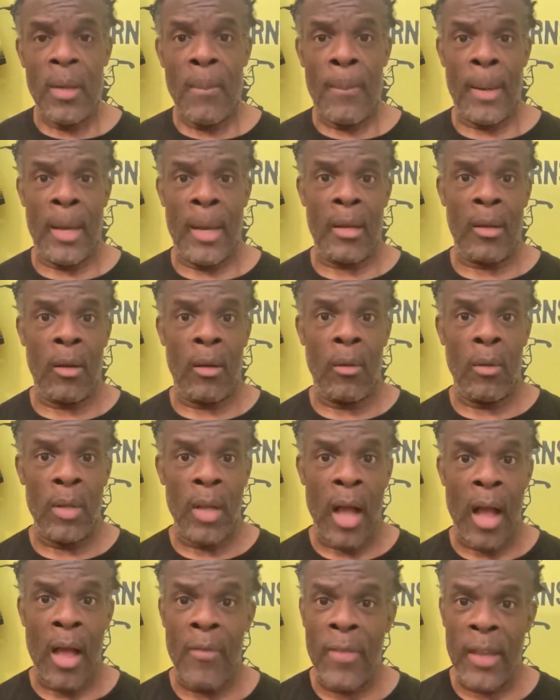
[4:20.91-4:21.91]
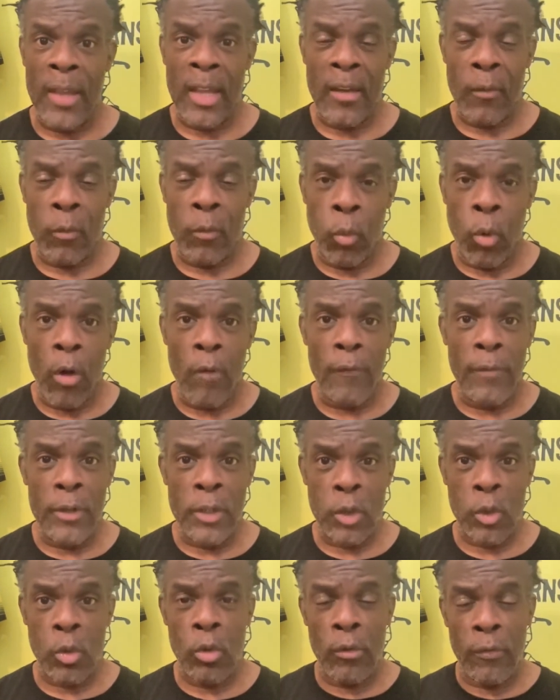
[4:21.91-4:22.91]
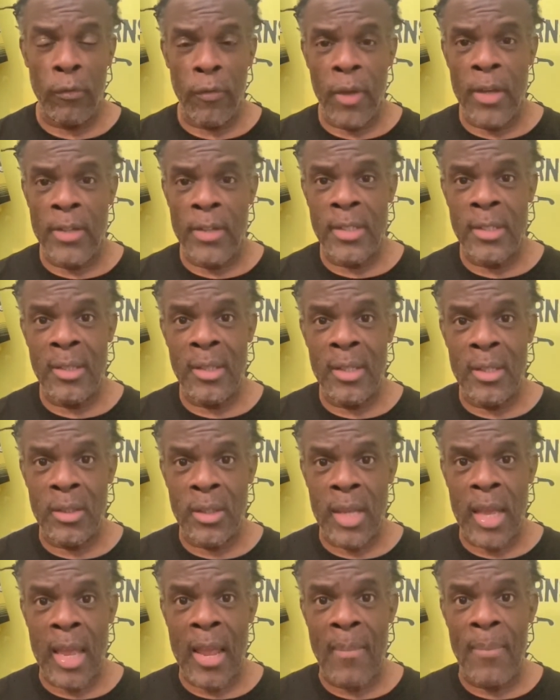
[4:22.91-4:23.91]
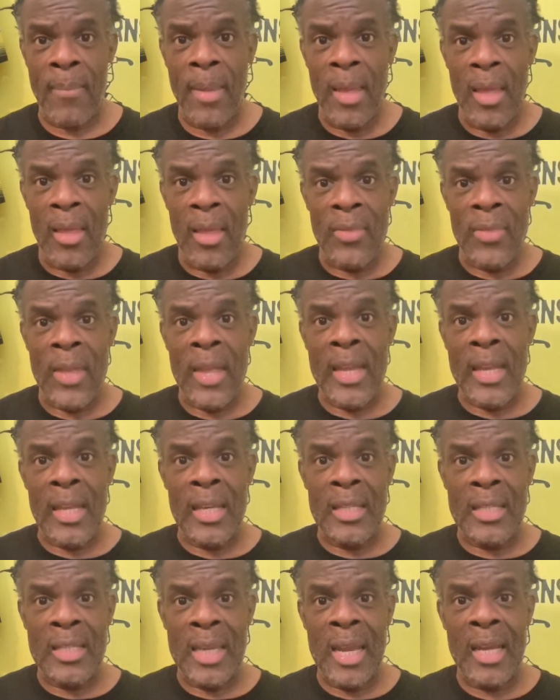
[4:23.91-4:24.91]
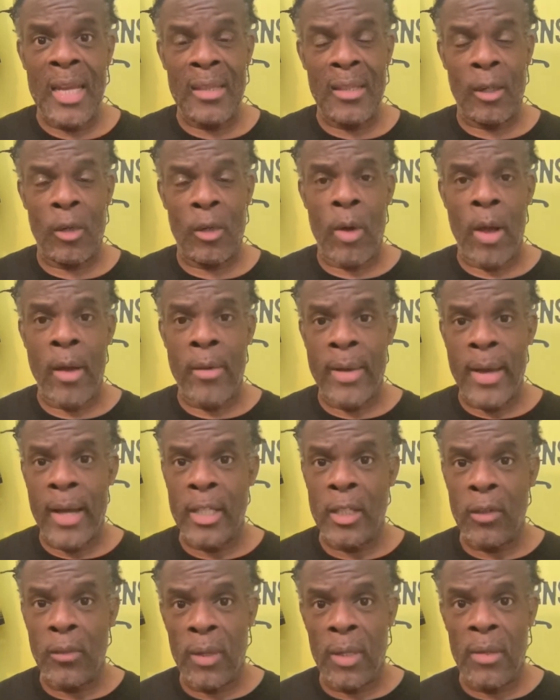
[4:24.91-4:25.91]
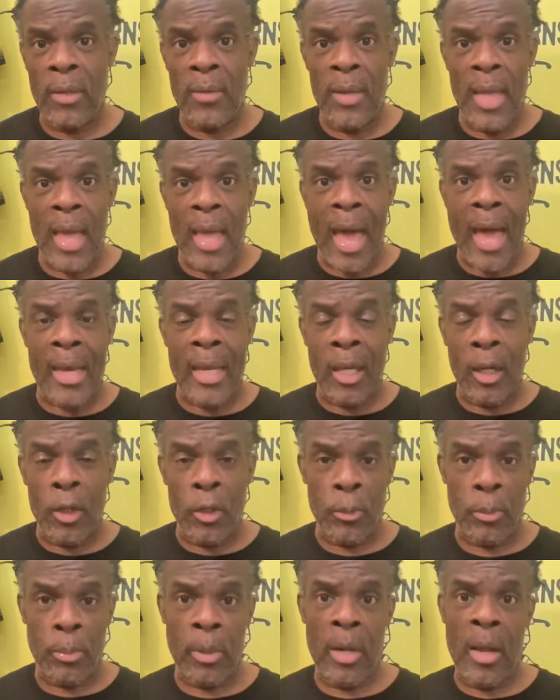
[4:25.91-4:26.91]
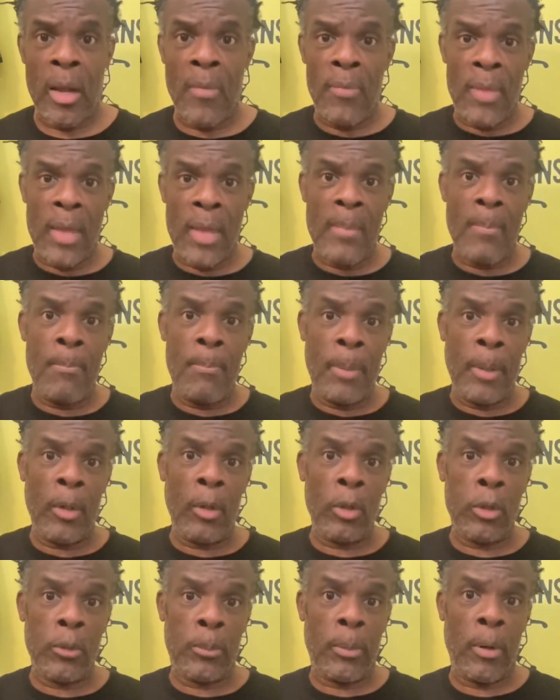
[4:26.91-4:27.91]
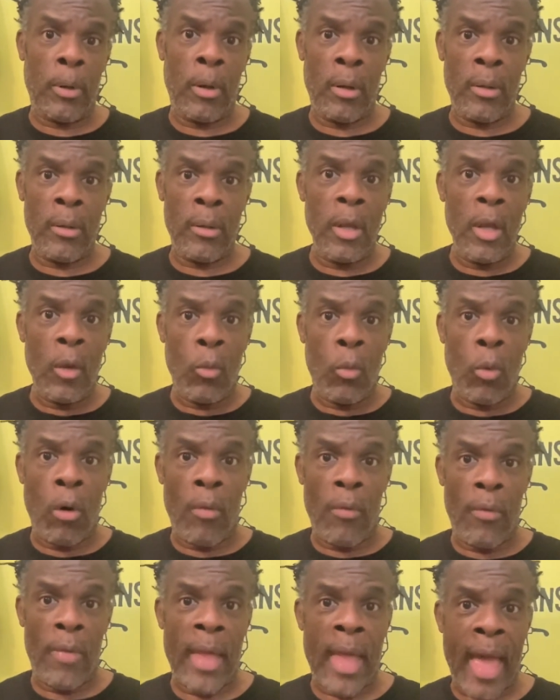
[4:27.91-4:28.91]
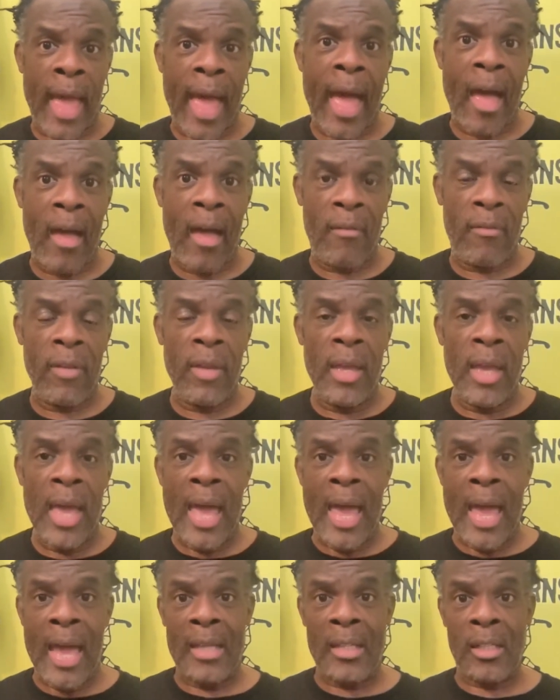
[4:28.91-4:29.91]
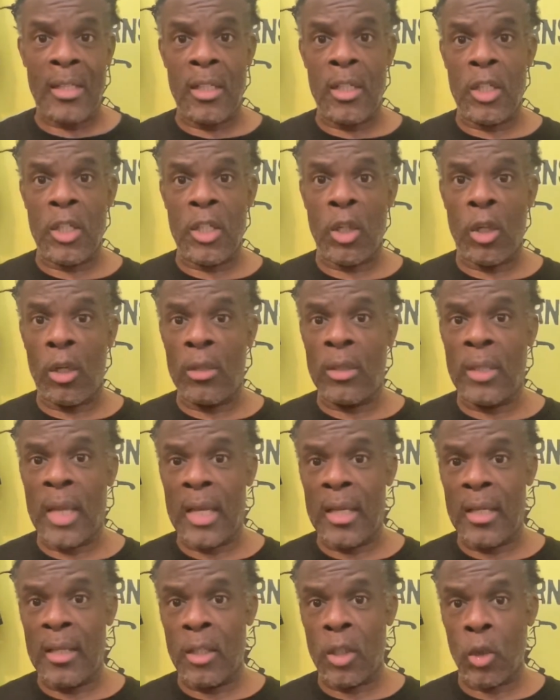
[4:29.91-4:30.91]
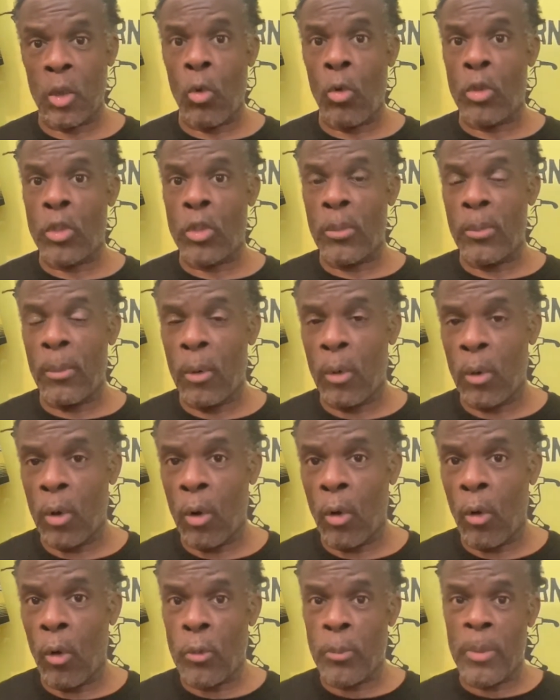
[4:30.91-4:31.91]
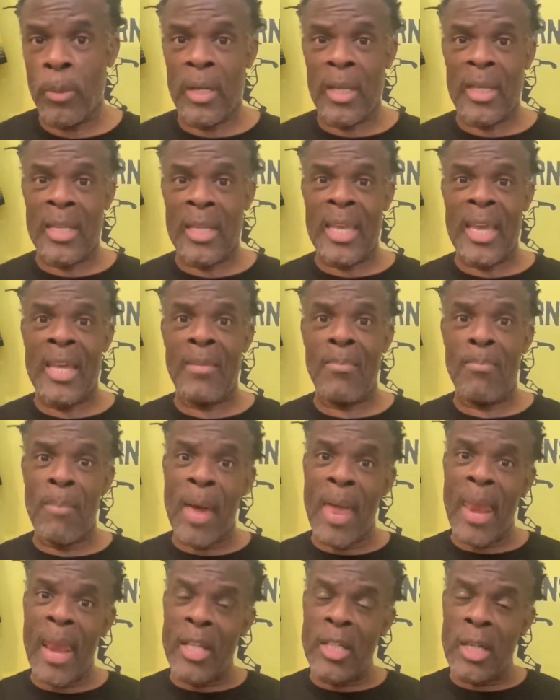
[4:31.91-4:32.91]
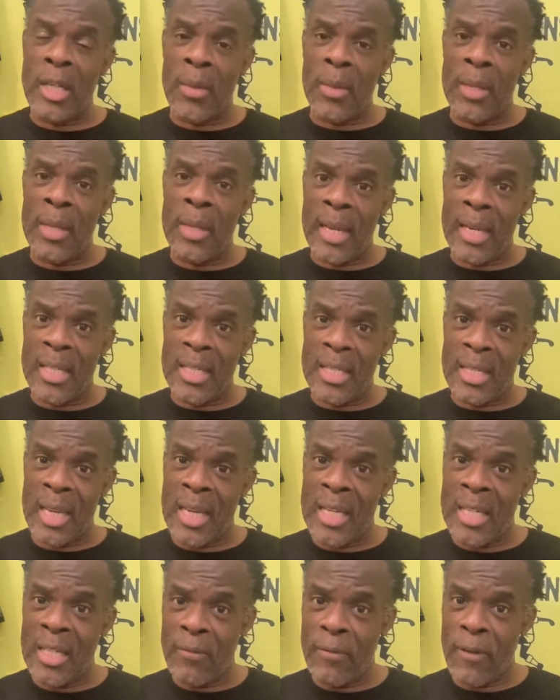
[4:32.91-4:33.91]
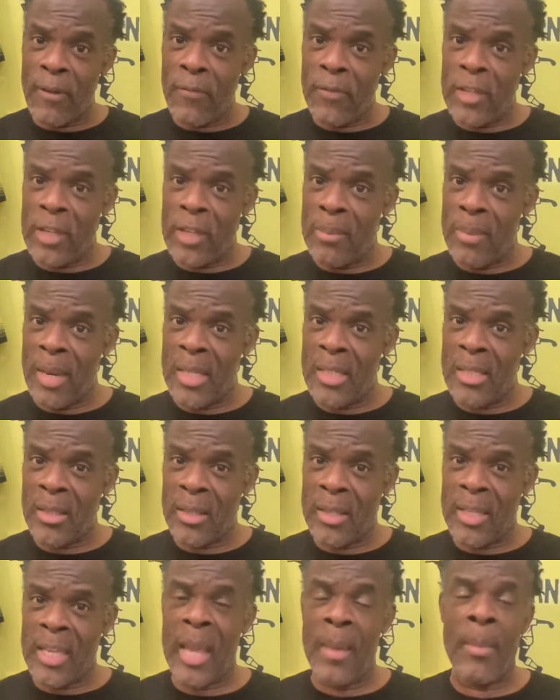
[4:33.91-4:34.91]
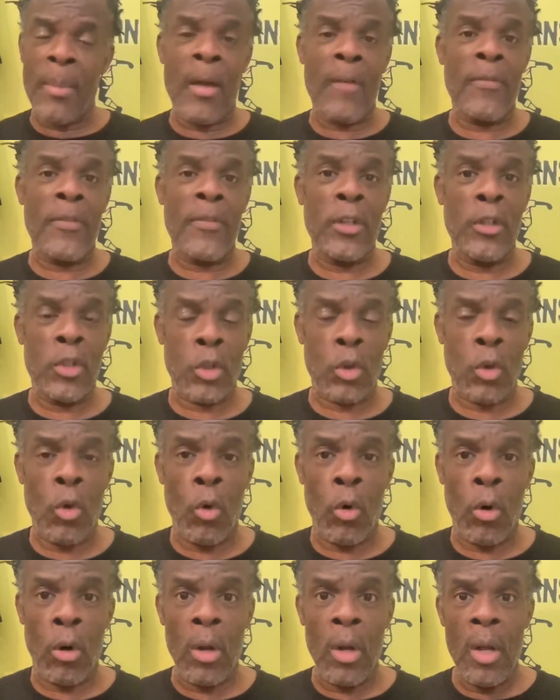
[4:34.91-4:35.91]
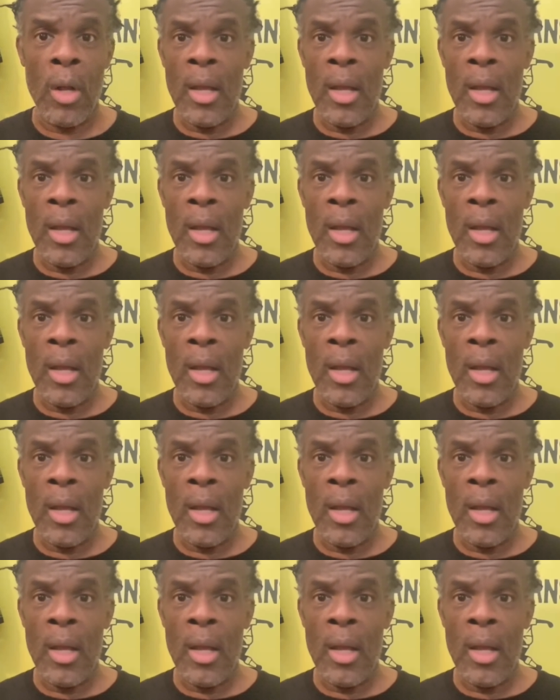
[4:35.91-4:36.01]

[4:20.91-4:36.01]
But I think if Watford score first in this game, they can take the crowd out of it at Hillsborough and then build upon what they have and consolidate, score some more goals. But again, manage out the next 10 to 15 minutes of the game after you score.